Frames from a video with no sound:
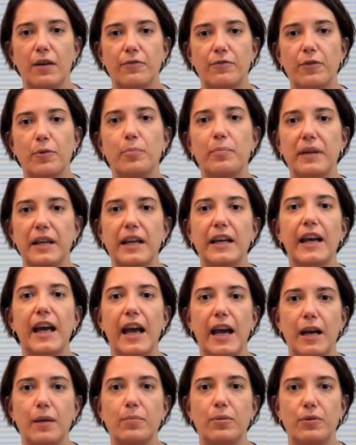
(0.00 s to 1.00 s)
from being
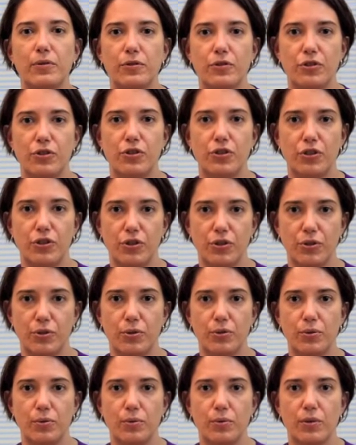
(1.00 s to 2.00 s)
able
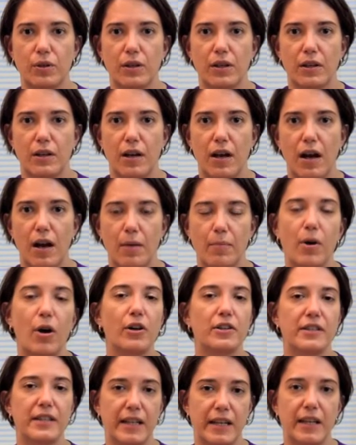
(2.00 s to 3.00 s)
to
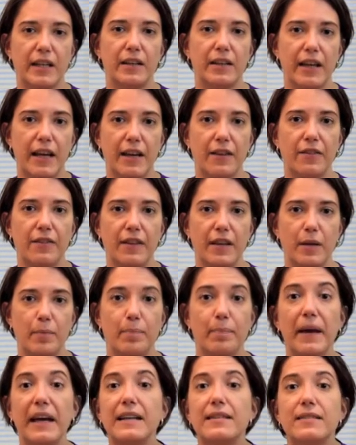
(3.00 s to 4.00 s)
articulate the
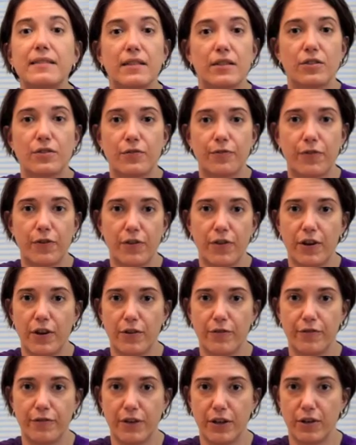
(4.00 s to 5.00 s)
basis for
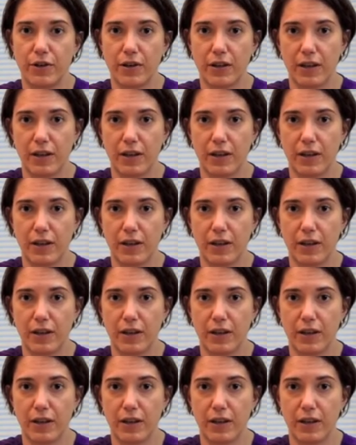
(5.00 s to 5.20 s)
their fear